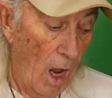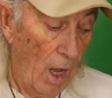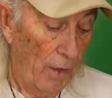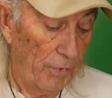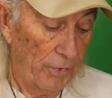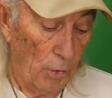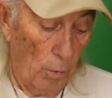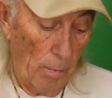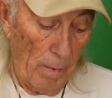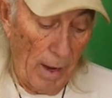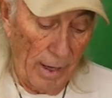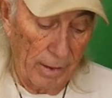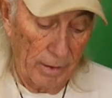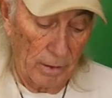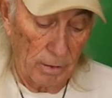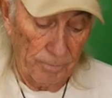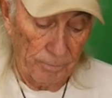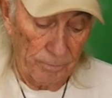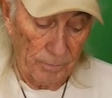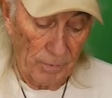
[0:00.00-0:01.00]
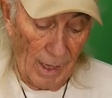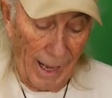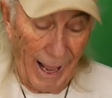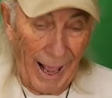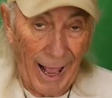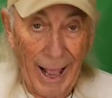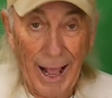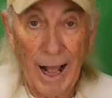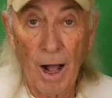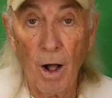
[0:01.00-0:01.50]
No matter
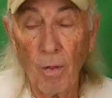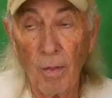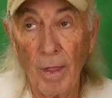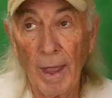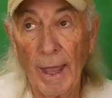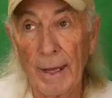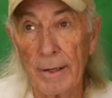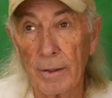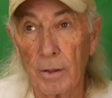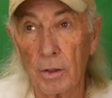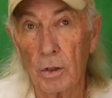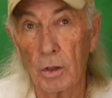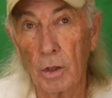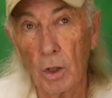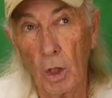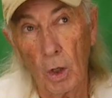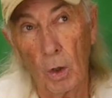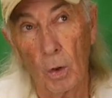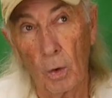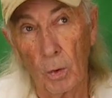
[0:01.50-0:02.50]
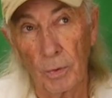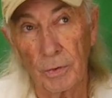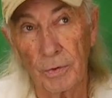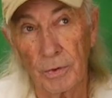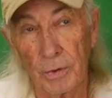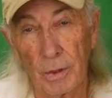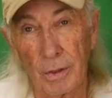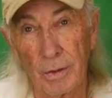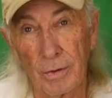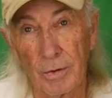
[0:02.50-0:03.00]
how that goes,